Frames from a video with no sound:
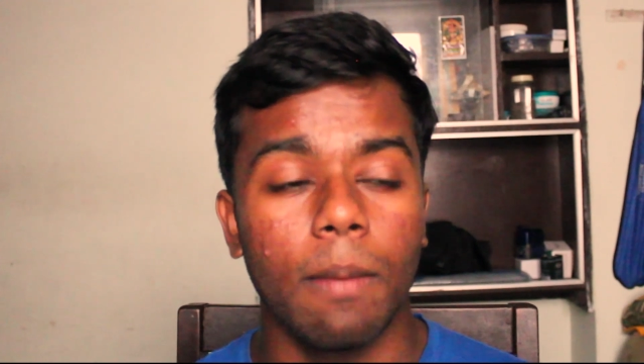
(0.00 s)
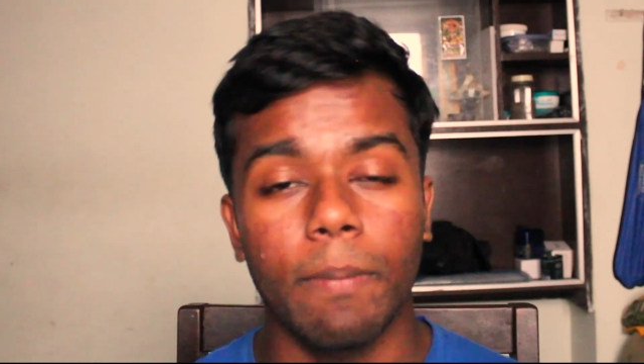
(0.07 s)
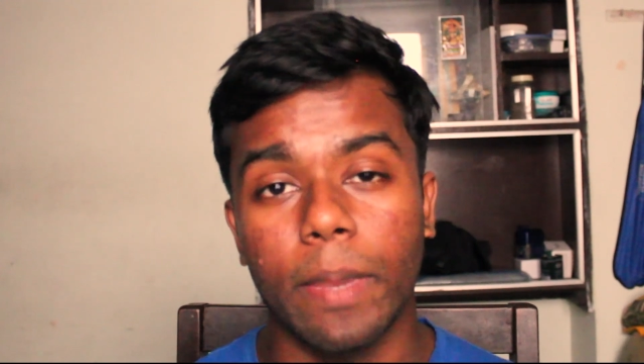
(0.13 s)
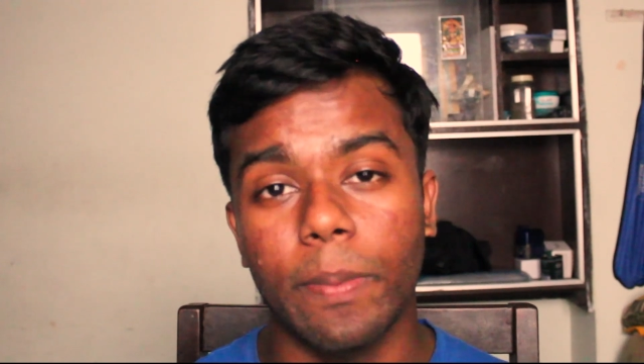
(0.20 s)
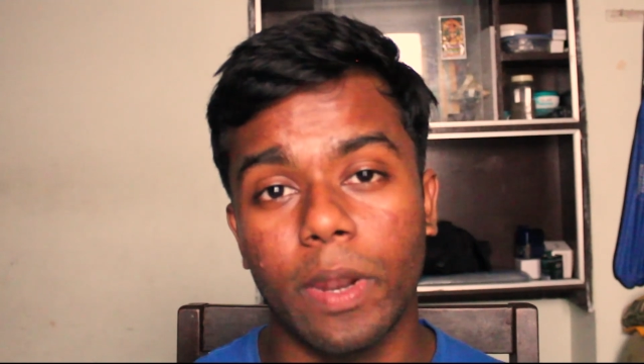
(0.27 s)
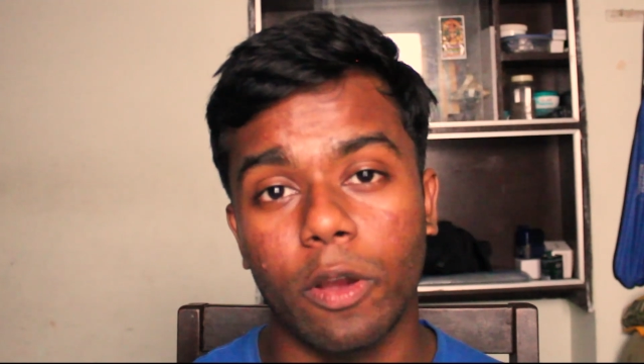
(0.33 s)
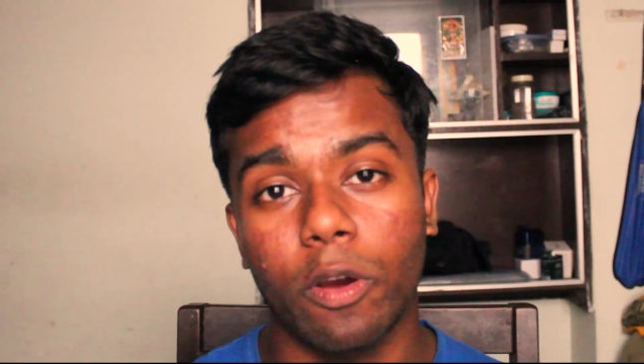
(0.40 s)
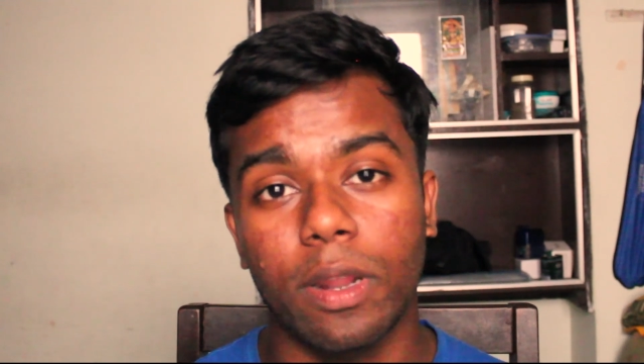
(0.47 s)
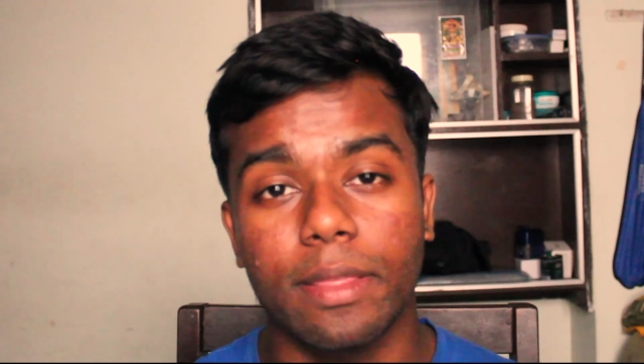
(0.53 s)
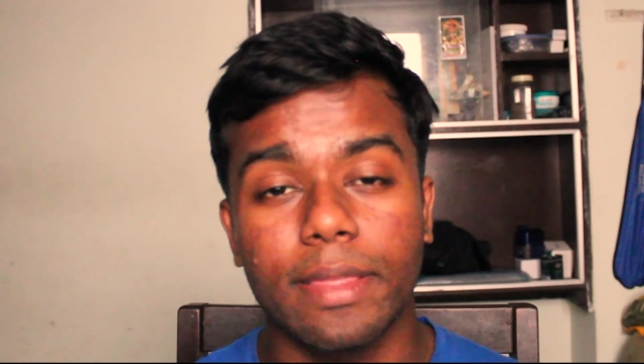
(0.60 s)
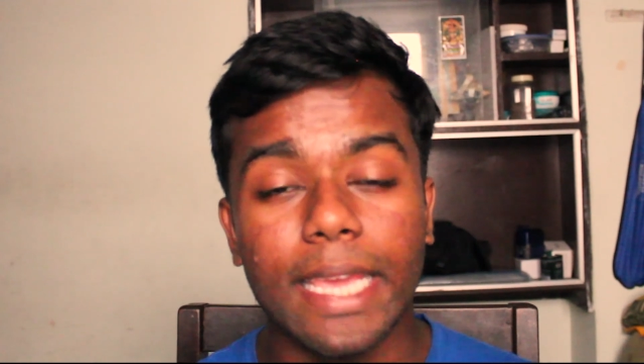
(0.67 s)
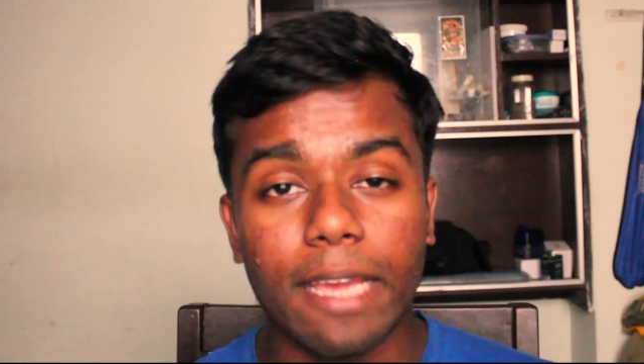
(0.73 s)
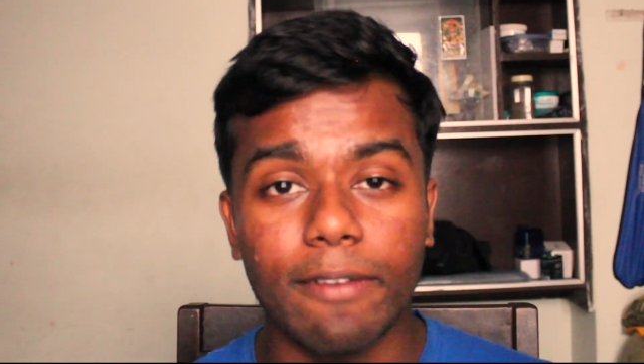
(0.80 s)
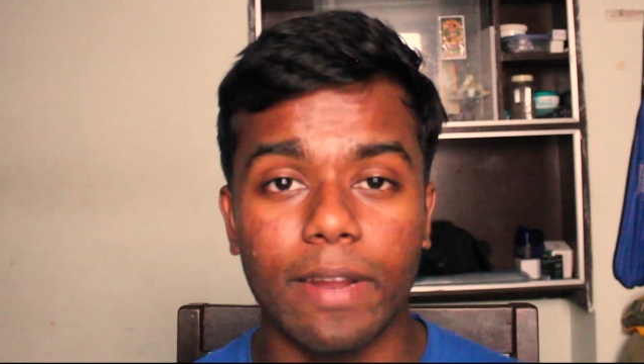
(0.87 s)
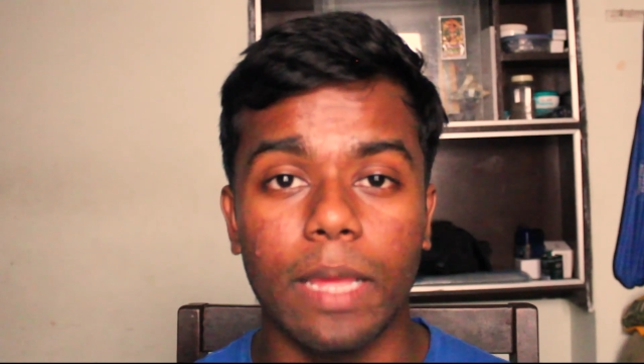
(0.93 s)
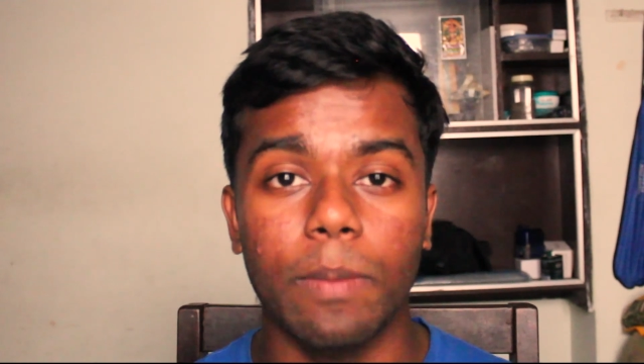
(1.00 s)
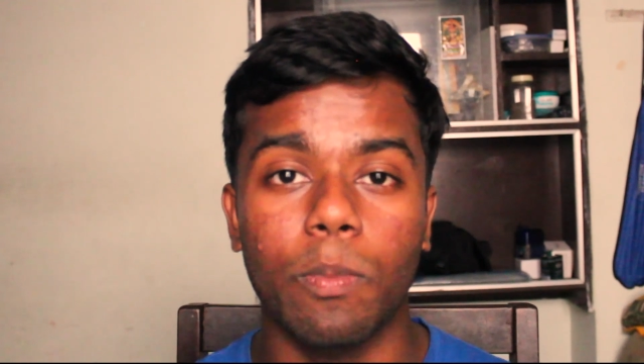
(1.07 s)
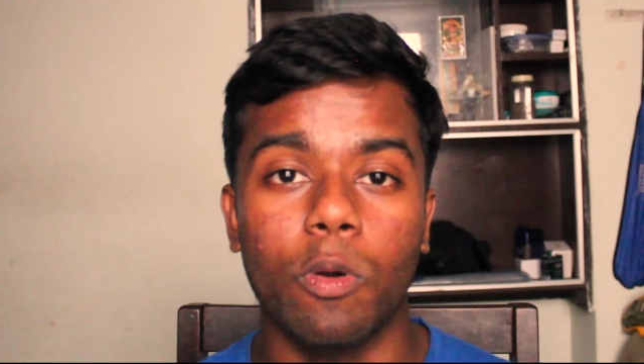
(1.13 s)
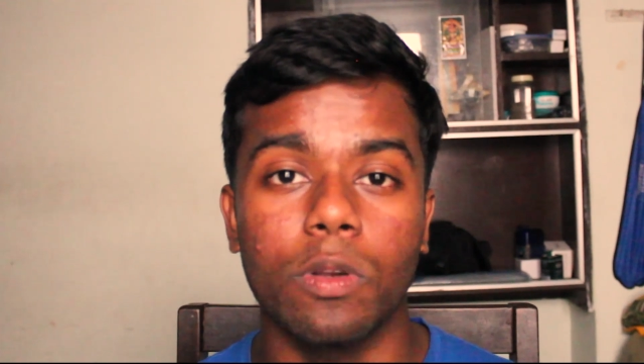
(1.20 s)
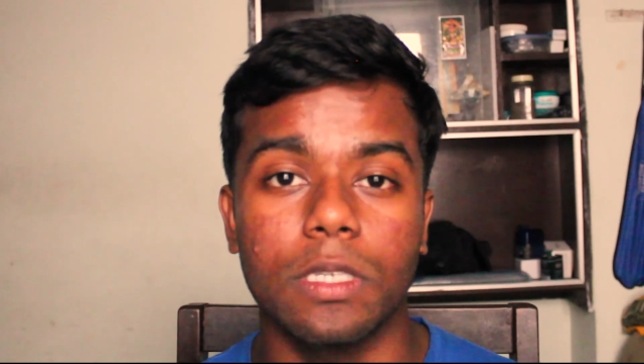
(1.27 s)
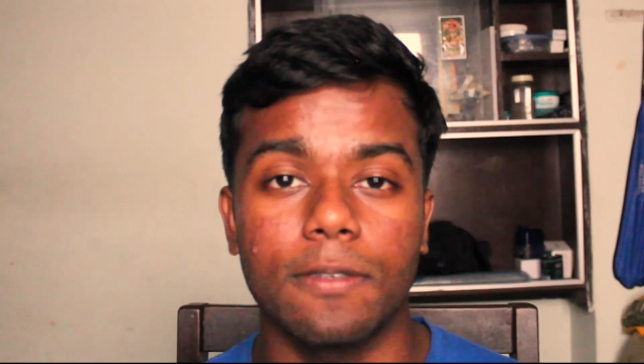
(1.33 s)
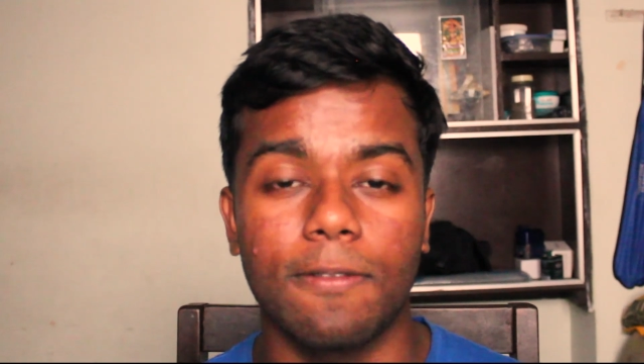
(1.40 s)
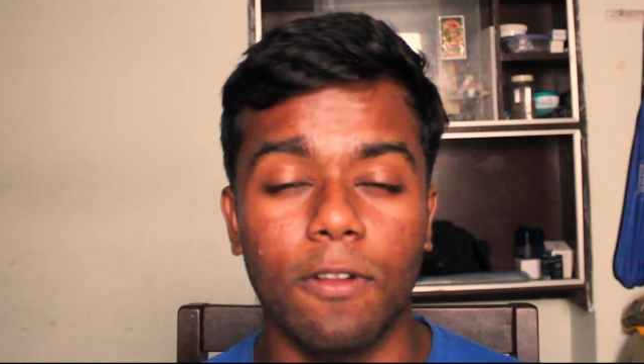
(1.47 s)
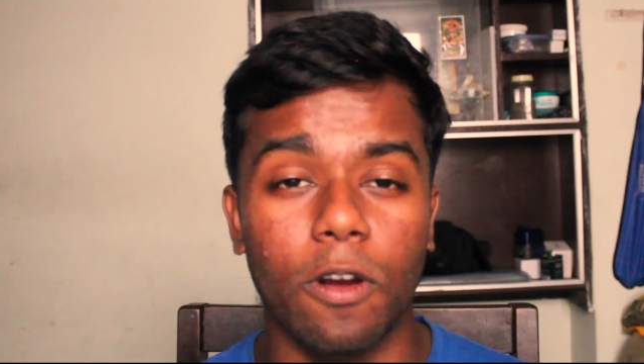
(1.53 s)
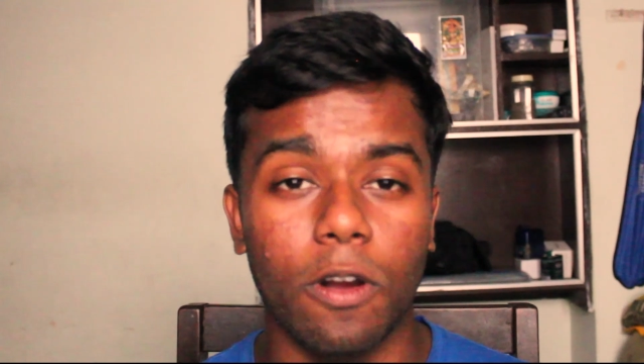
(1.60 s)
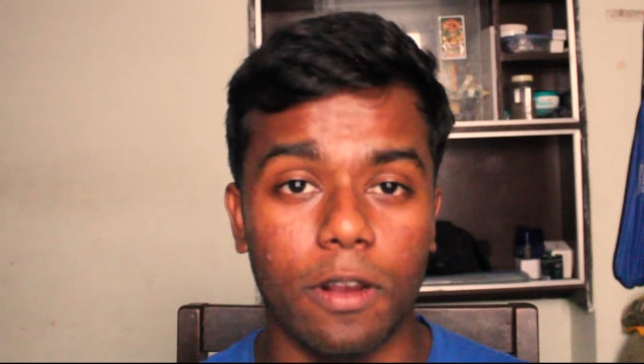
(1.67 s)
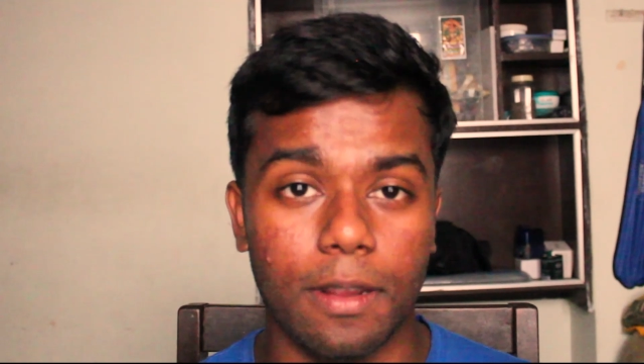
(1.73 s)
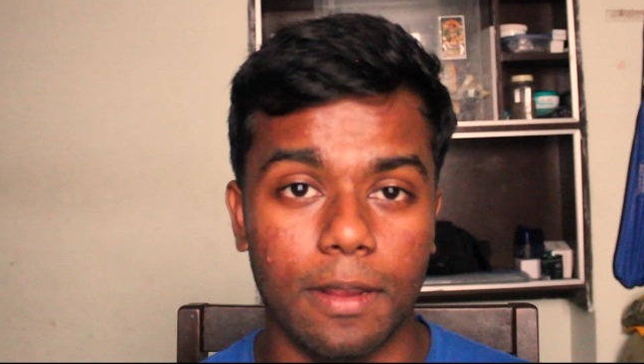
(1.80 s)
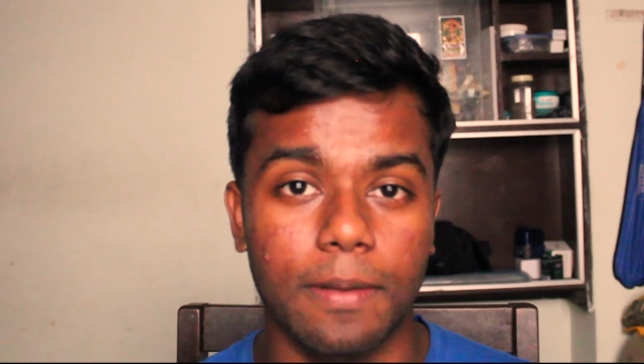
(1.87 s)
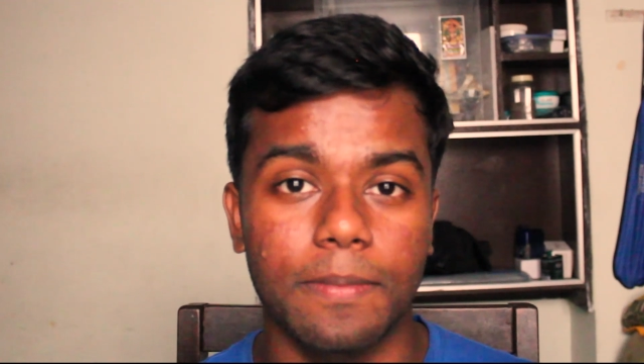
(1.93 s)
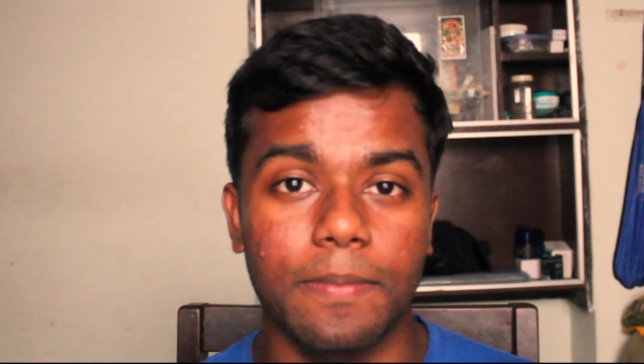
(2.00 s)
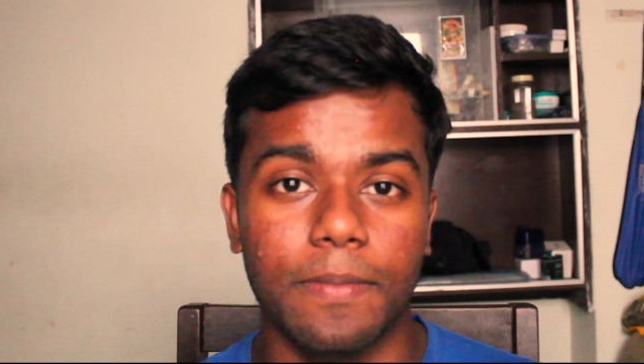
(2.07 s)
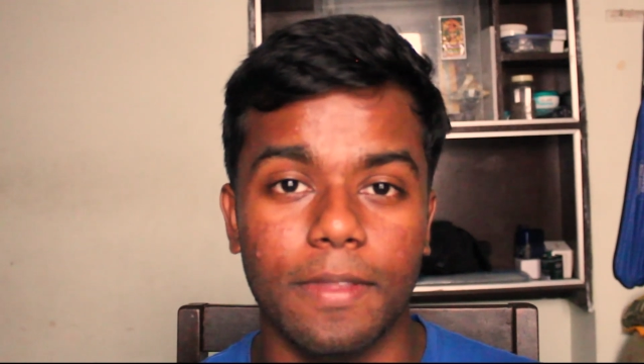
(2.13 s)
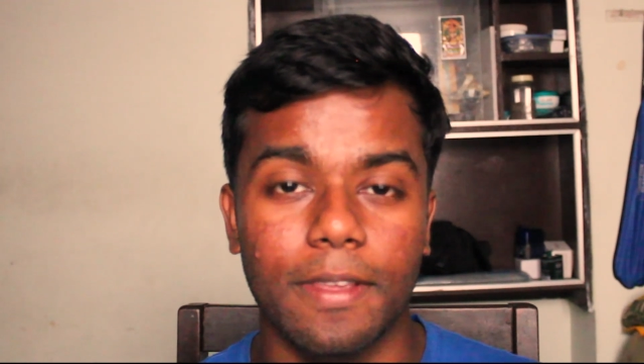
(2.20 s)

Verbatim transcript: people are going to think when I post this vlog.